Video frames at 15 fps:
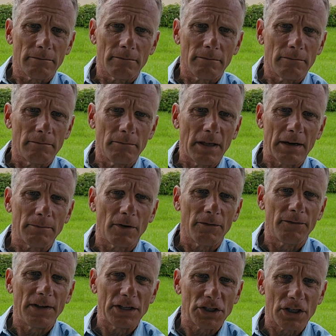minimal
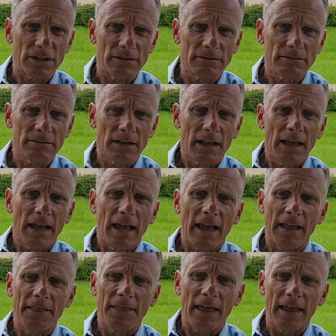vision,
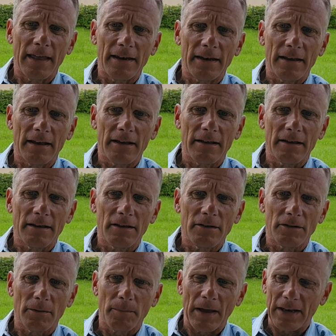and then
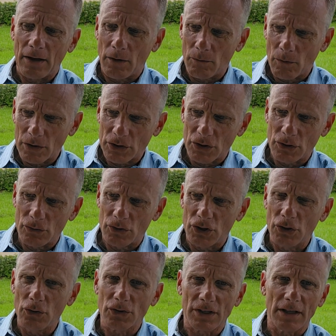depending on what you
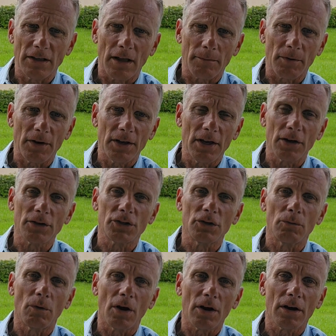choose and the number of years you
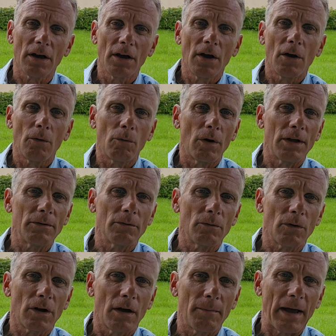work, what
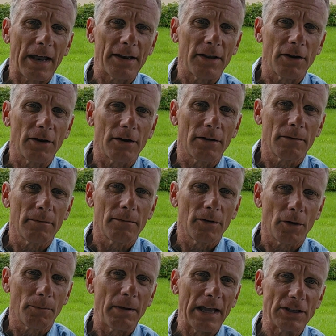will come out of your
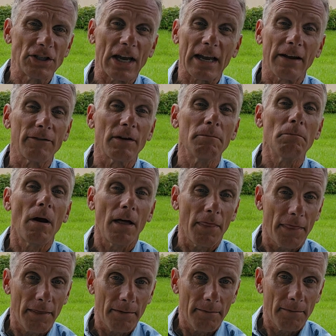paycheck every
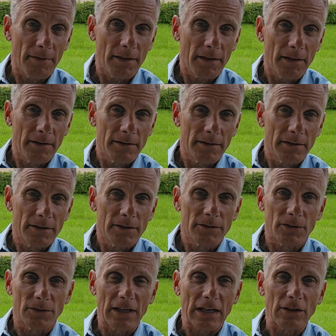month.
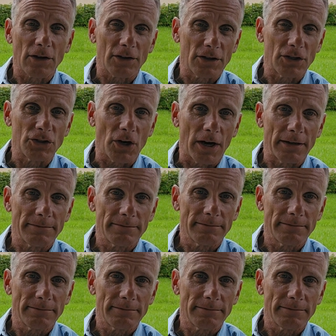So take a look at the chart.